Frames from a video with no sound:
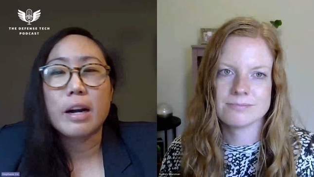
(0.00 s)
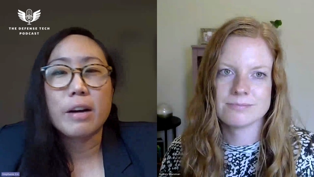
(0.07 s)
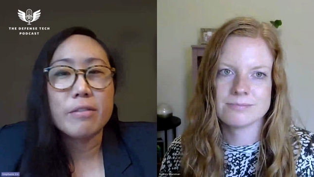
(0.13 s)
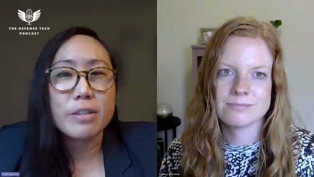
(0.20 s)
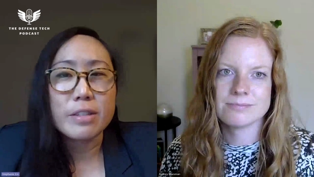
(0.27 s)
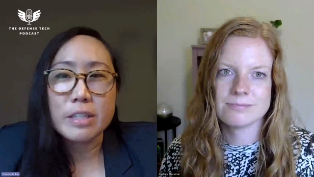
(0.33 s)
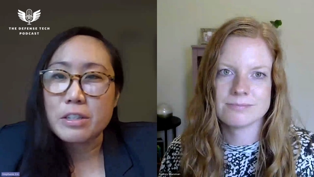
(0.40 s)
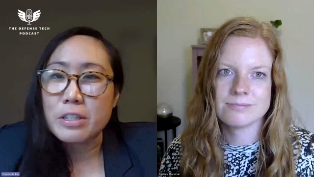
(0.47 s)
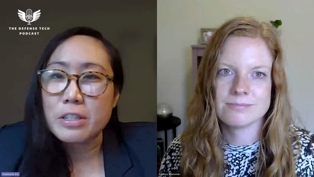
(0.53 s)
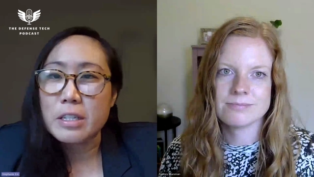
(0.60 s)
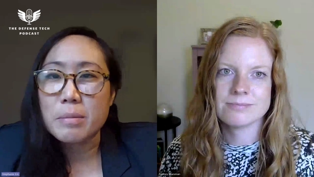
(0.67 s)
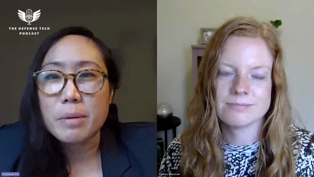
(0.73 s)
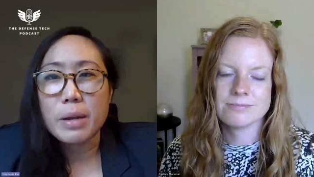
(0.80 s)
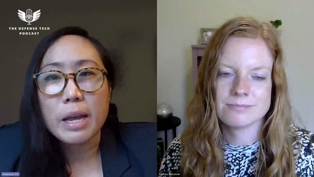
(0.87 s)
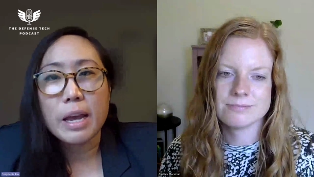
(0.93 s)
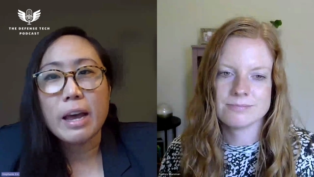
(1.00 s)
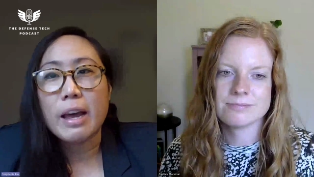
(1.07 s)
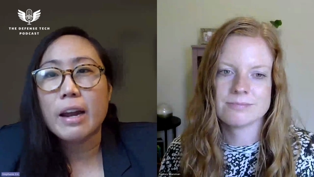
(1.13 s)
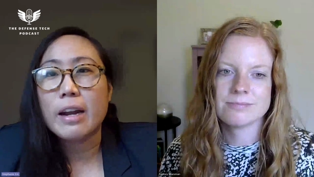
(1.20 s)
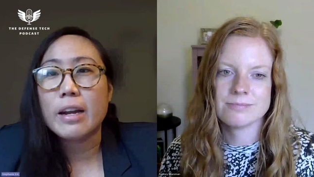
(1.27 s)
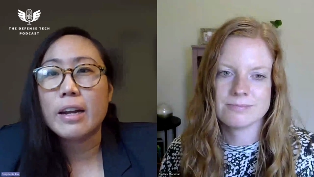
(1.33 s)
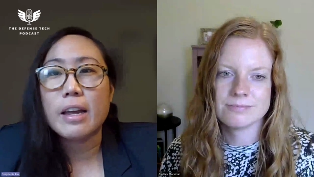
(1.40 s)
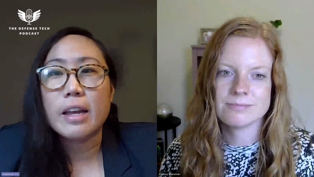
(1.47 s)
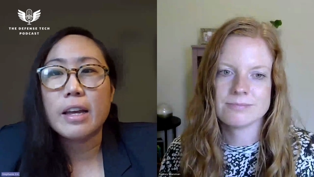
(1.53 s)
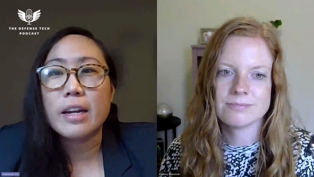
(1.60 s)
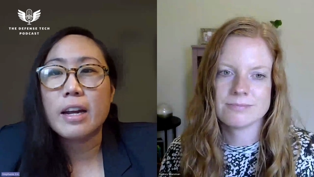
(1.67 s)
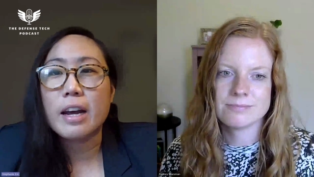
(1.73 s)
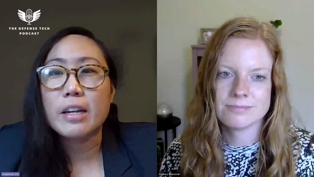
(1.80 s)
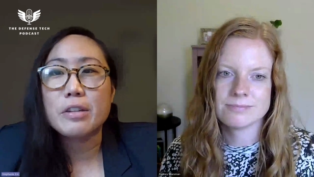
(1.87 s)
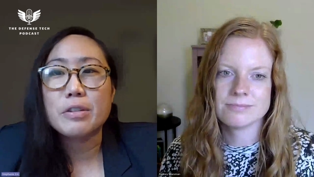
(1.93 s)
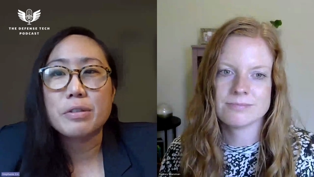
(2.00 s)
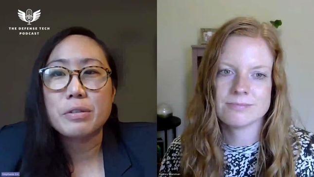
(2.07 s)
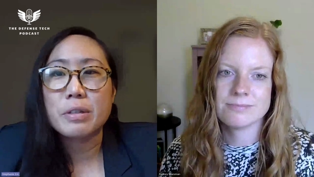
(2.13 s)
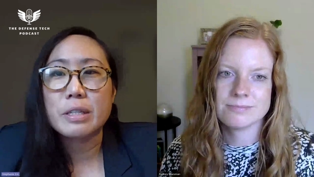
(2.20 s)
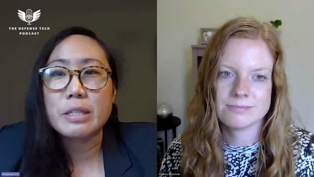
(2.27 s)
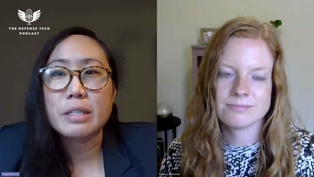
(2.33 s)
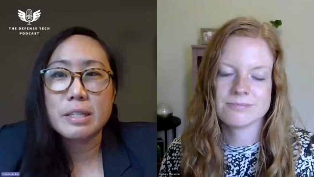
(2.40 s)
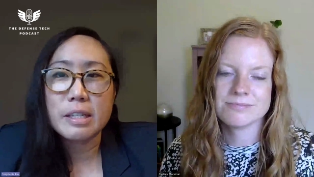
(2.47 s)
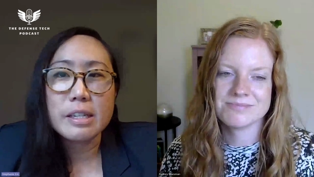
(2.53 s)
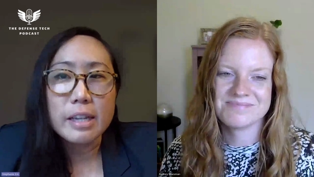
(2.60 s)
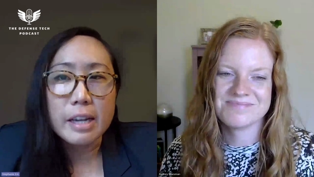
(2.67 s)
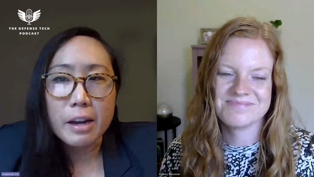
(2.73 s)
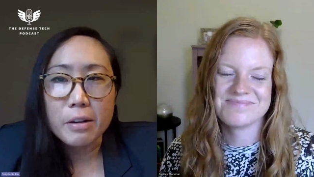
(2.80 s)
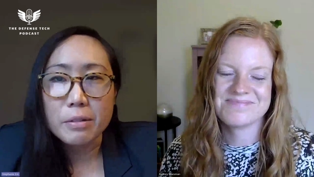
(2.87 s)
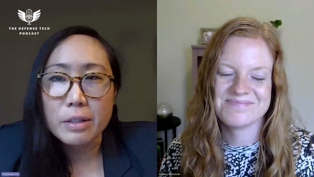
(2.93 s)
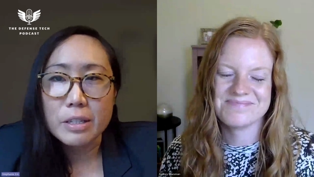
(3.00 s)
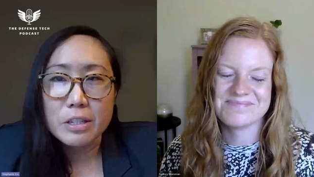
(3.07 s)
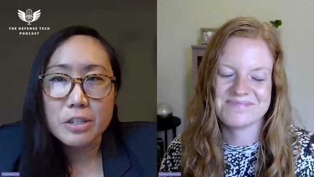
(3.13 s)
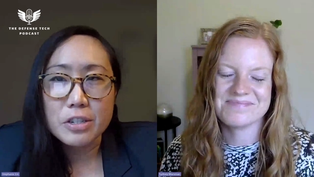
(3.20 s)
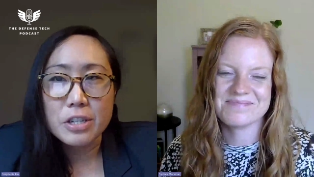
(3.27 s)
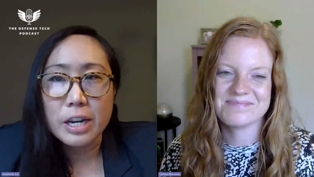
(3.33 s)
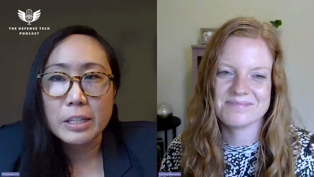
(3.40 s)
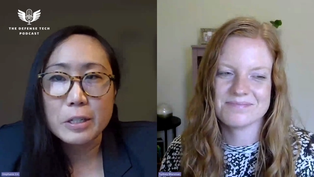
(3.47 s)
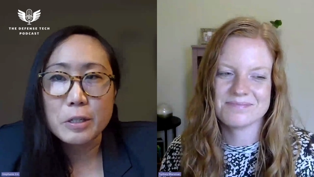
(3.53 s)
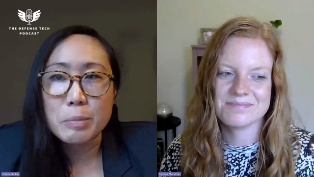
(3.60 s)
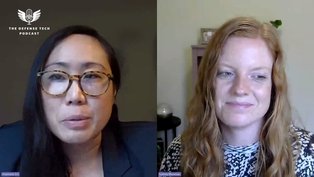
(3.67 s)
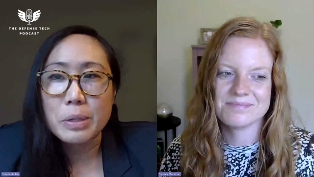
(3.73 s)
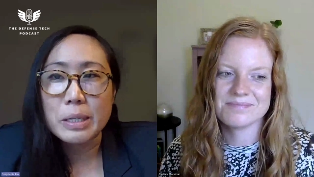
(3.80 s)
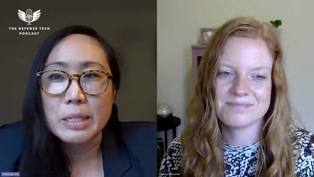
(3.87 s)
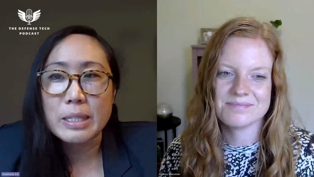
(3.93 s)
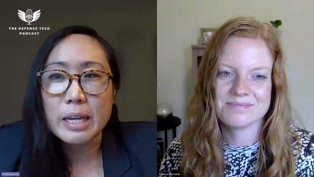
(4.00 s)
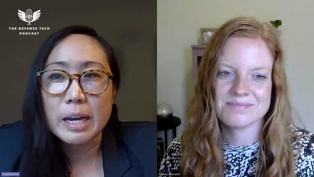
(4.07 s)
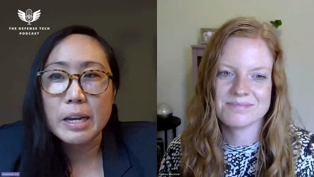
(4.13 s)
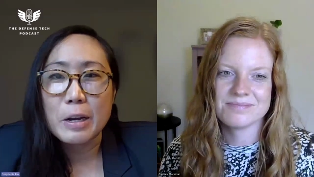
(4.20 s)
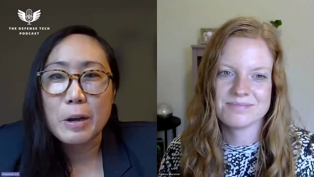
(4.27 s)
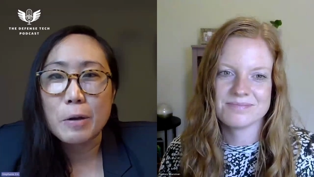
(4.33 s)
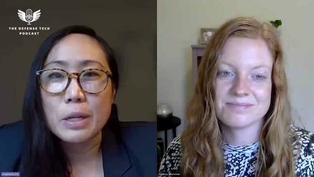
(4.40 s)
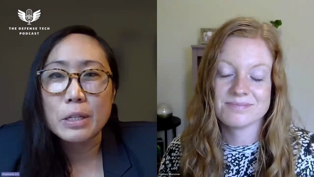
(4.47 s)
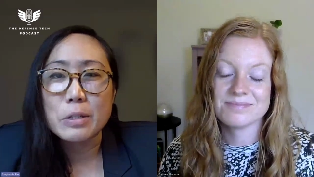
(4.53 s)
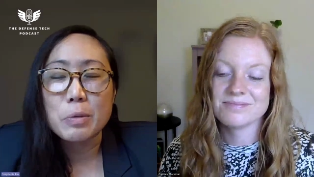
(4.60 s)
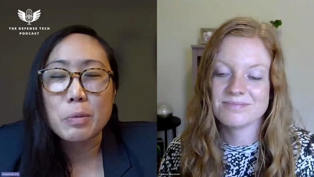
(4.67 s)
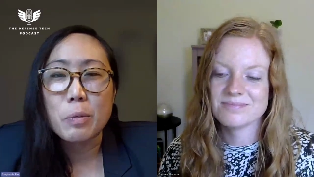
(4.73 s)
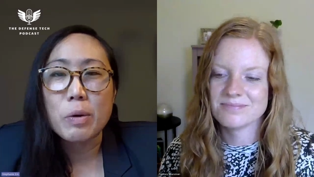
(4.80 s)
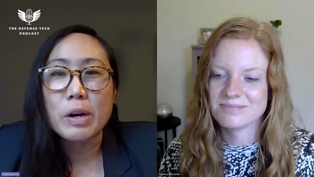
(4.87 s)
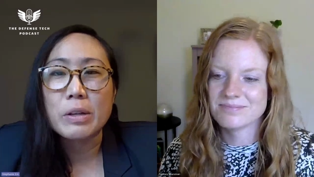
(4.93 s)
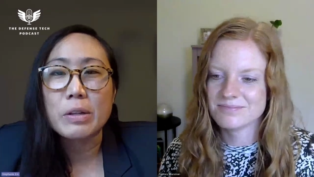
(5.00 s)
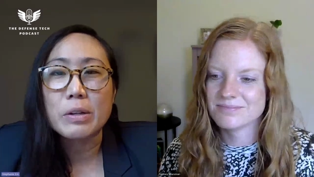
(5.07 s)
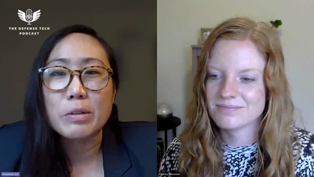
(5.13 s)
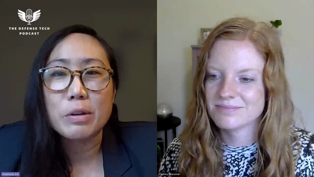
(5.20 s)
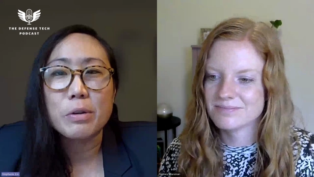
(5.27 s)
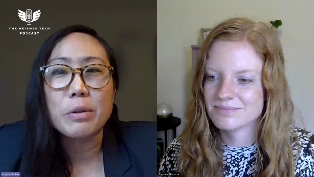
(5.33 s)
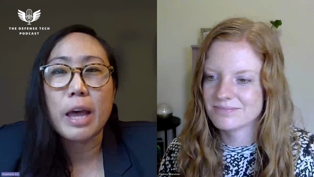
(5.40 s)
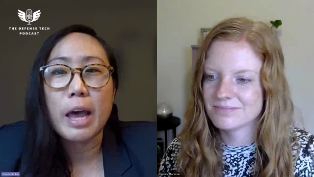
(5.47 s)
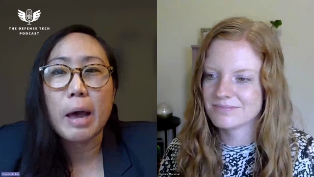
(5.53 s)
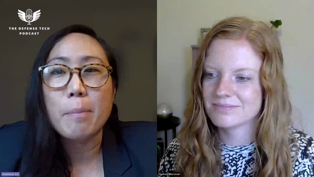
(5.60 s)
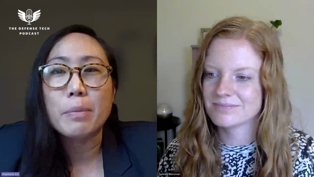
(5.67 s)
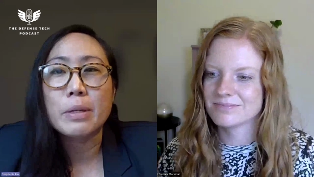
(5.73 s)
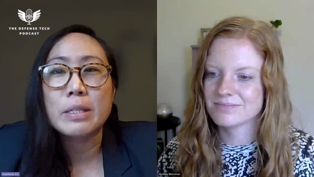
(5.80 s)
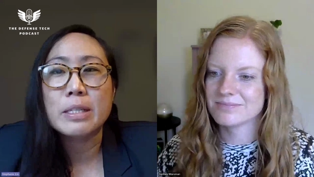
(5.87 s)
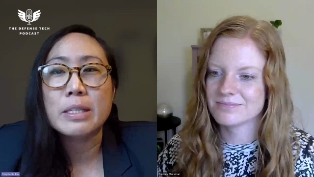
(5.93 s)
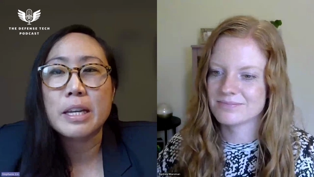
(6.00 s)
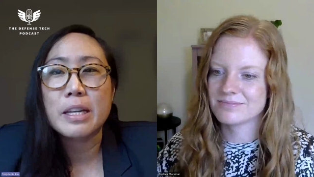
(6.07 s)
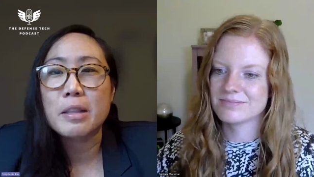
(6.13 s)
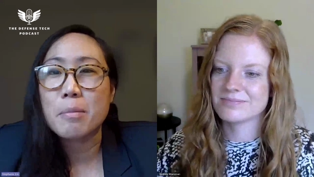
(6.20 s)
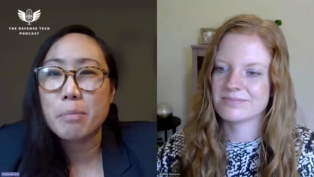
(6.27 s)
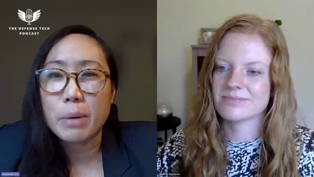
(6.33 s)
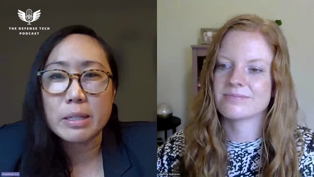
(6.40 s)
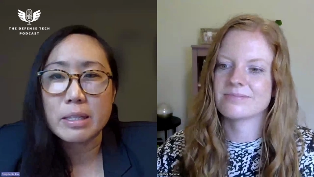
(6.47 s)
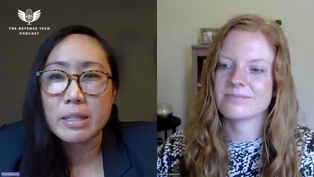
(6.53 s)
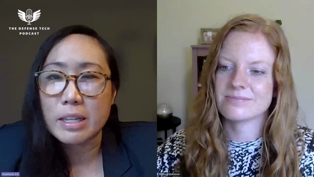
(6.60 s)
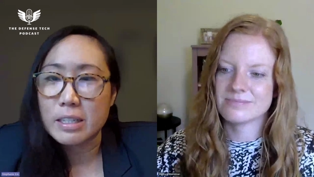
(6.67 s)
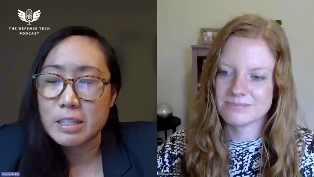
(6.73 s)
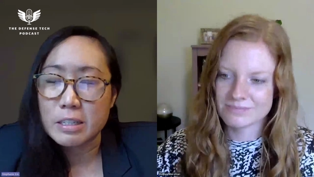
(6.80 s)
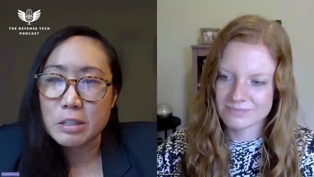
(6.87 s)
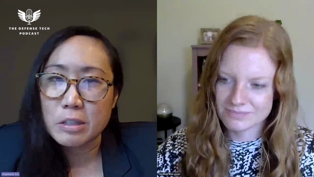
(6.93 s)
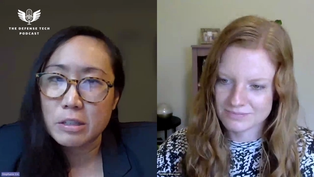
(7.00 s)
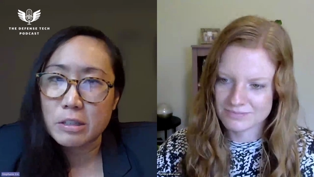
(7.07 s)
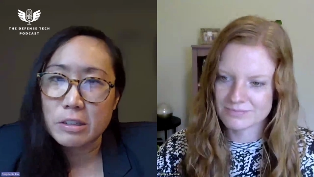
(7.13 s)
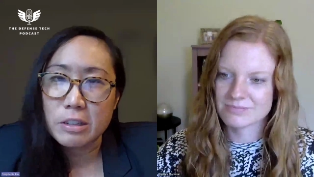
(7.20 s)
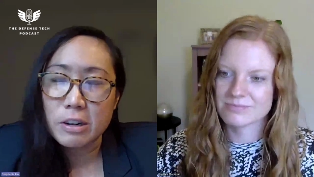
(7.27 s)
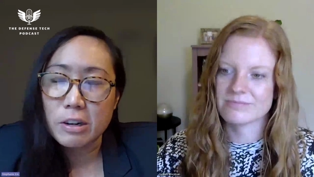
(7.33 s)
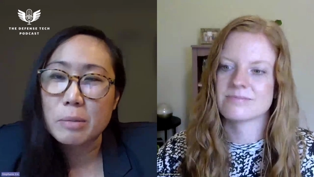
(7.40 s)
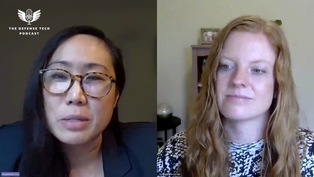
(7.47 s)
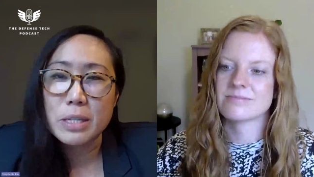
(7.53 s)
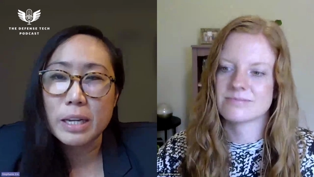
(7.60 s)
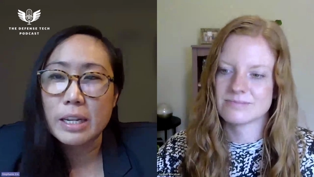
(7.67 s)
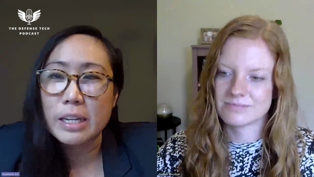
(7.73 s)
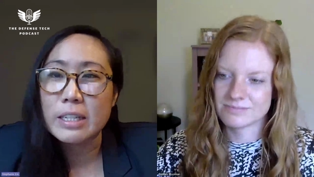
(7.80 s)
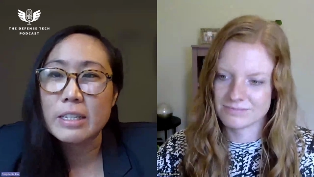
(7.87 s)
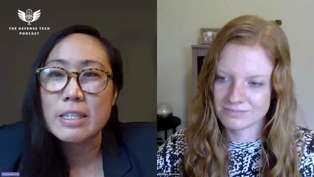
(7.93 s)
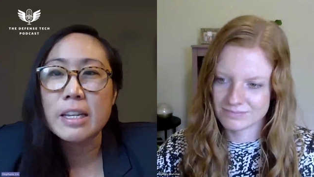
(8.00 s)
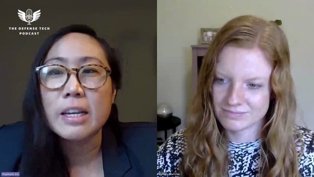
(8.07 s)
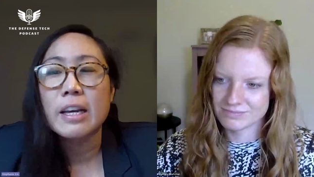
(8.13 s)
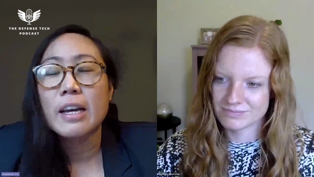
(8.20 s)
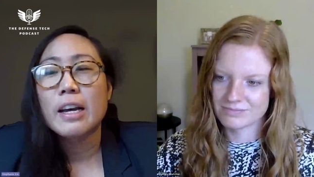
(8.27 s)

Speaker 1: conversations to be had, and I truly seek out this mm-hmm. challenge because I know that's where the growth happens and the best lessons learned are obtained.